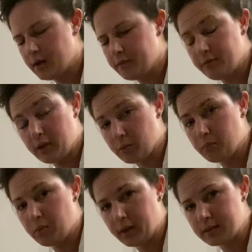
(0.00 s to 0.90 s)
finger
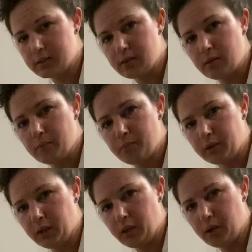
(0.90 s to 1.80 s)
breadths
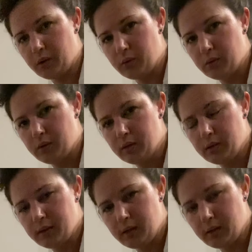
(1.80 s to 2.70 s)
below
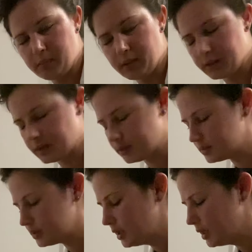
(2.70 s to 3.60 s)
the
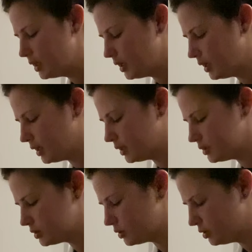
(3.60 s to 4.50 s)
umbilicus. And
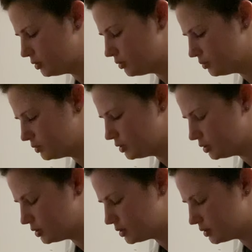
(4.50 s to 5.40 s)
so you
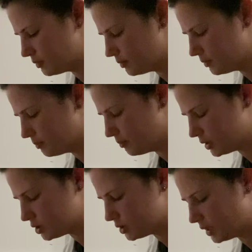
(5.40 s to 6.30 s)
just
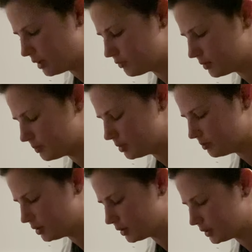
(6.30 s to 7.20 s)
measure down from the
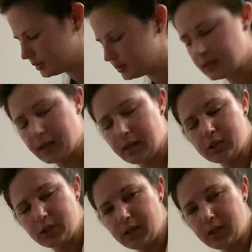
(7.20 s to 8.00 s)
umbilicus, and she